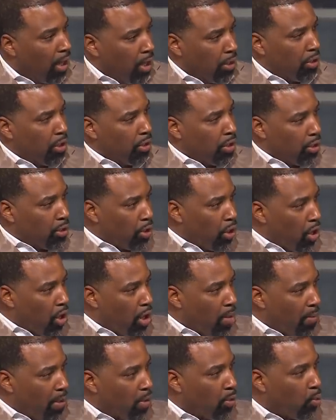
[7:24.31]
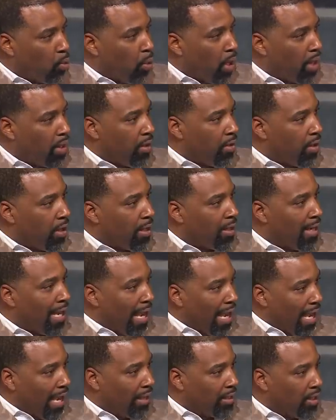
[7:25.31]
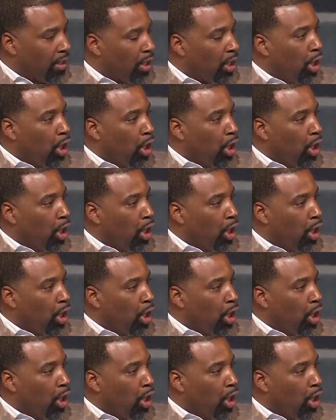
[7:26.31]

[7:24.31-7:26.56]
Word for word: to determine whether or not